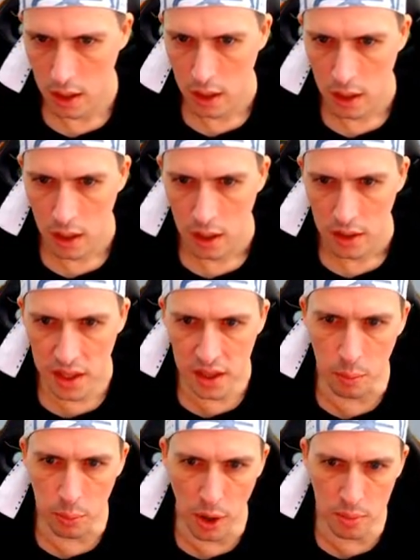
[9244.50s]
I think
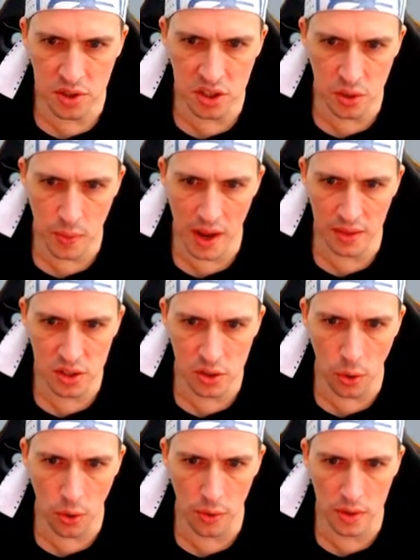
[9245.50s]
the blob's just around this
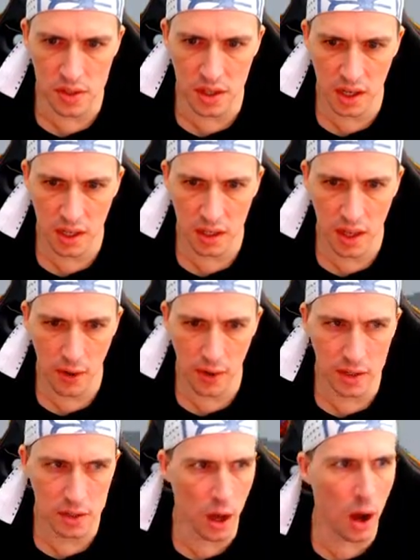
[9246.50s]
corner, isn't he? There
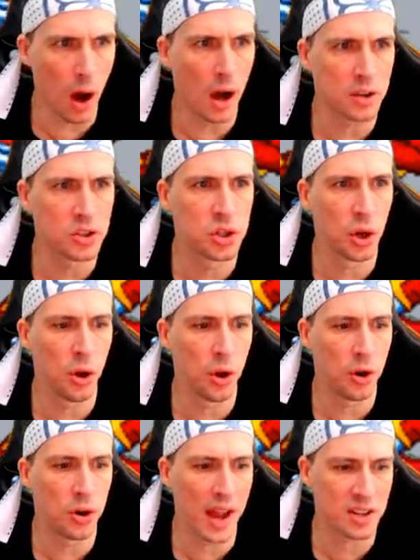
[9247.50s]
he is. Oh,
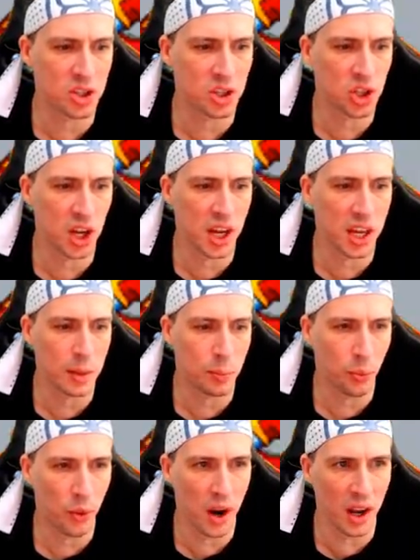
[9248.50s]
dude, that's cheap.
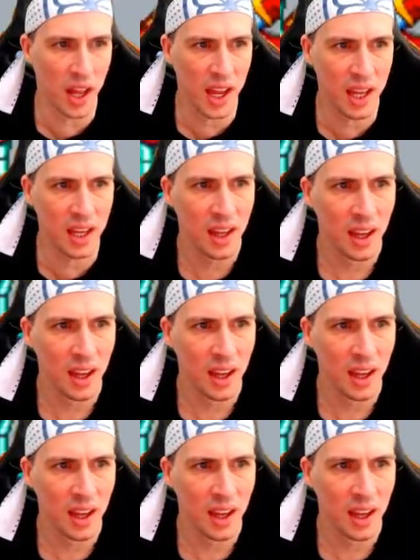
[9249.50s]
Really?